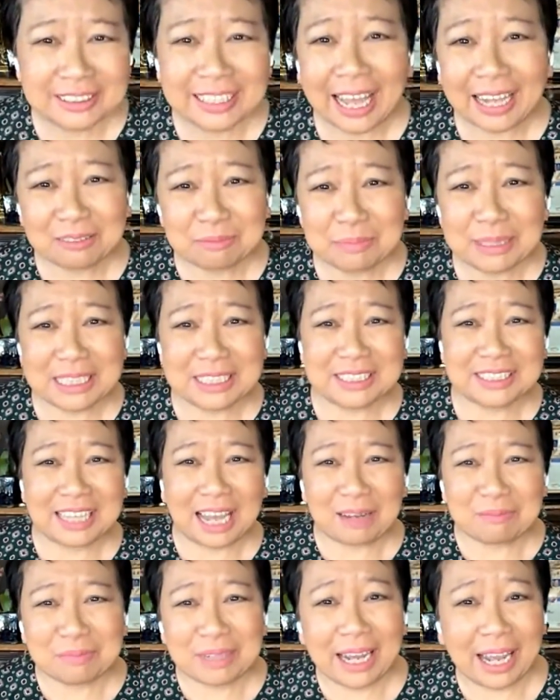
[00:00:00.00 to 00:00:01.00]
That means
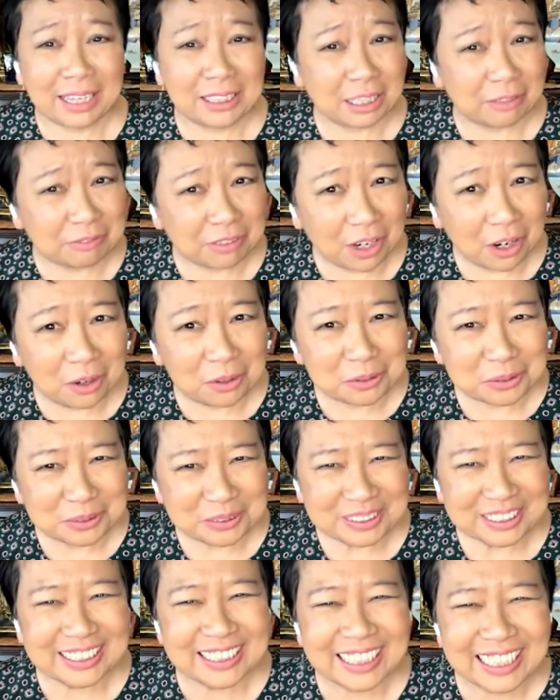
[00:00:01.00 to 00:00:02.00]
I'm kind of
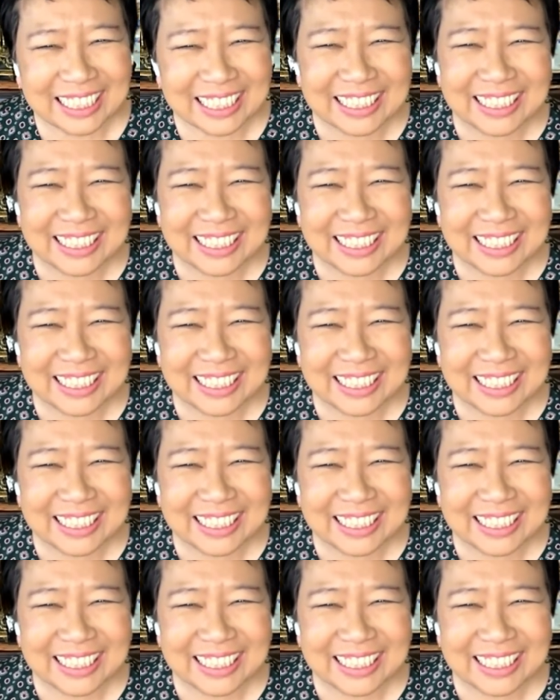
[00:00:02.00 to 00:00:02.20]
old.